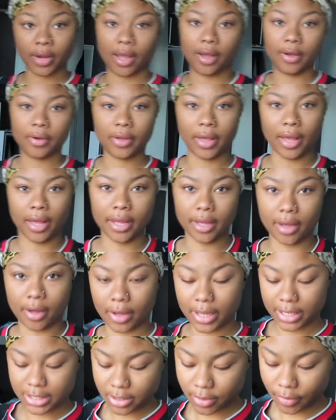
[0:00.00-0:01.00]
Okay, y'all,
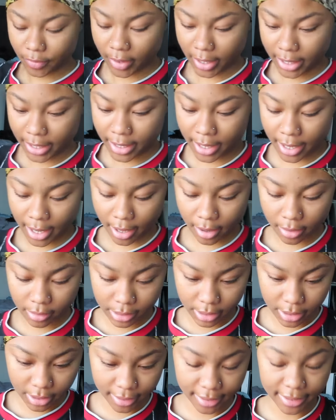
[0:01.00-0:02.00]
as of right now,
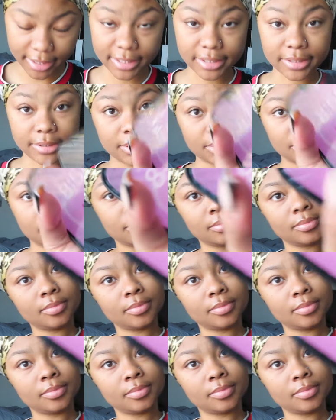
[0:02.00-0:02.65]
it is